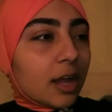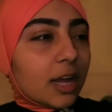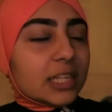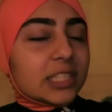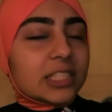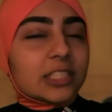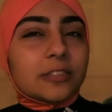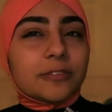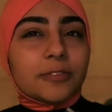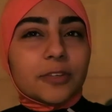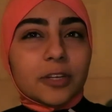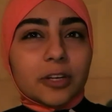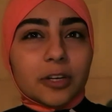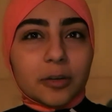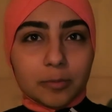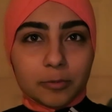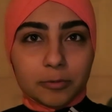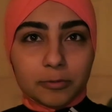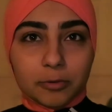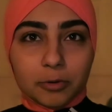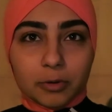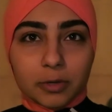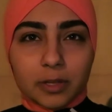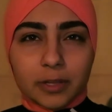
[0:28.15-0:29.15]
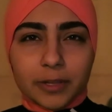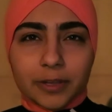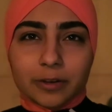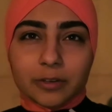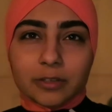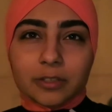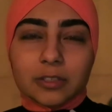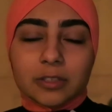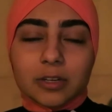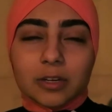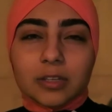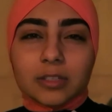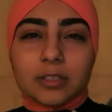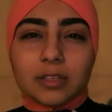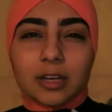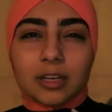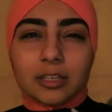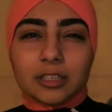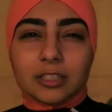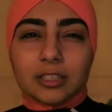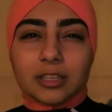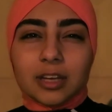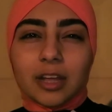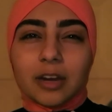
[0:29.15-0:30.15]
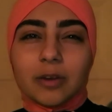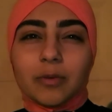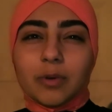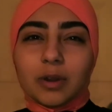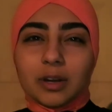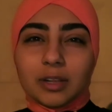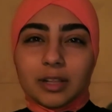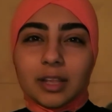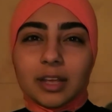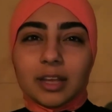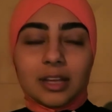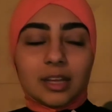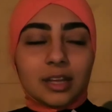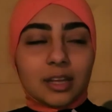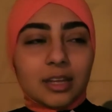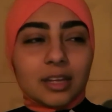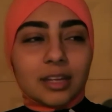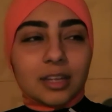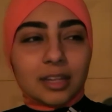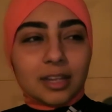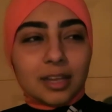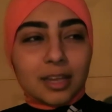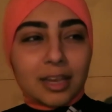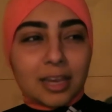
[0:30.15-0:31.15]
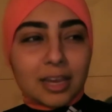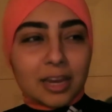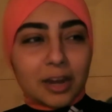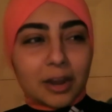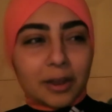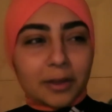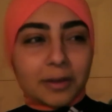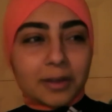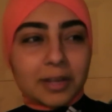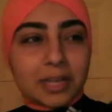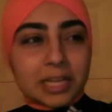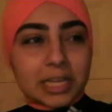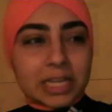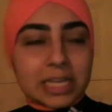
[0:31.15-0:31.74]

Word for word: I just figured before the year starts, I just kind of want to like, you know,